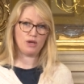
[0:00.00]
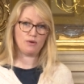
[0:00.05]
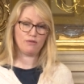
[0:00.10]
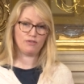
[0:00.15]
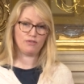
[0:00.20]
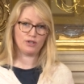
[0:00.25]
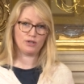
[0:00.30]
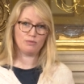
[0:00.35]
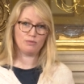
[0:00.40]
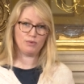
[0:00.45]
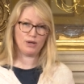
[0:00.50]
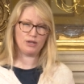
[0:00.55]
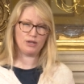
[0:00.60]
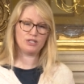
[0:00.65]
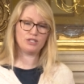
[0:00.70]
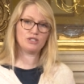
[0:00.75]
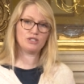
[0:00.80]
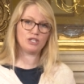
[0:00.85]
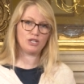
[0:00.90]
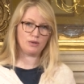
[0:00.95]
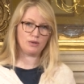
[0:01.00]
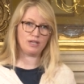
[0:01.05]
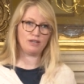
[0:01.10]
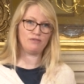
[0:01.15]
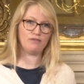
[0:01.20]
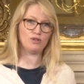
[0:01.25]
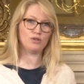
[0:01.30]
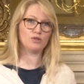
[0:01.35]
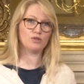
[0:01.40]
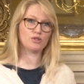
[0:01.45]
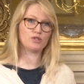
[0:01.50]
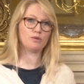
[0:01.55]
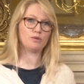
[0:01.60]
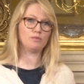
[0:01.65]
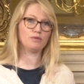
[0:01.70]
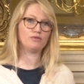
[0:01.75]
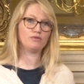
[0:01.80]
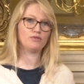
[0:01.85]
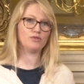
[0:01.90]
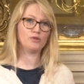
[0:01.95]
for component 2 if you're not a
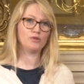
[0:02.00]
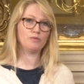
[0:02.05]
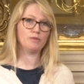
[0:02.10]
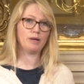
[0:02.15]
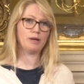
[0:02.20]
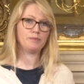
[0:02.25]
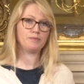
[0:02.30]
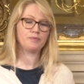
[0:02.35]
performer.